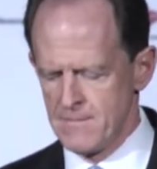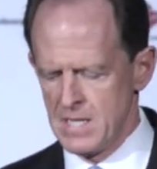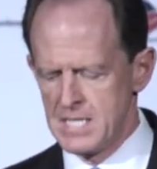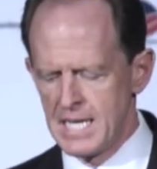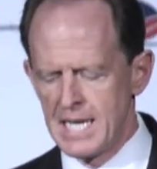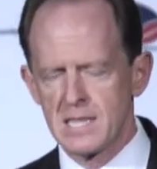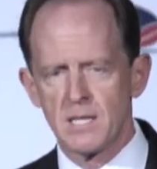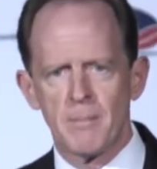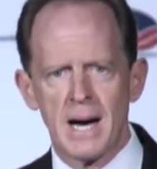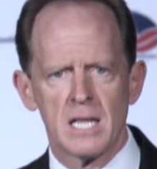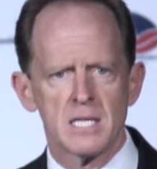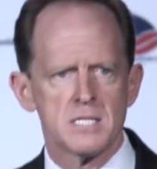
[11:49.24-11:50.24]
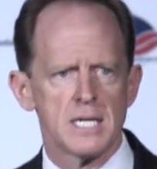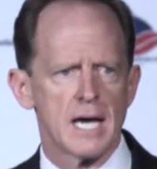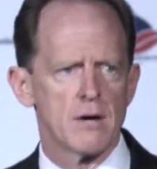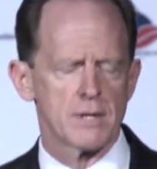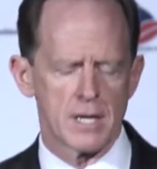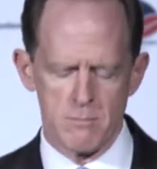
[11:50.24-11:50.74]
to get the policy
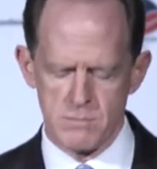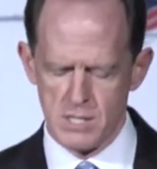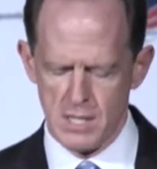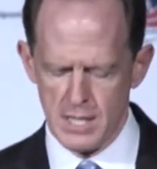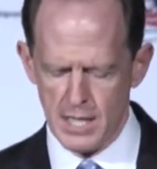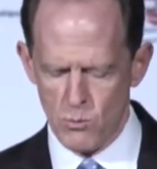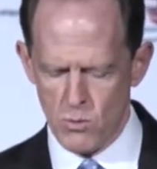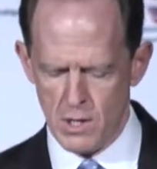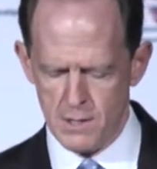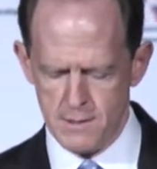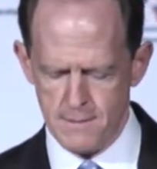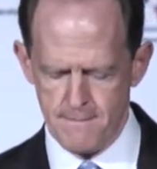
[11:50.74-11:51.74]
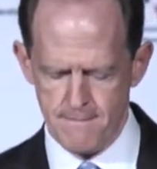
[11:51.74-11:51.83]
outcomes they want.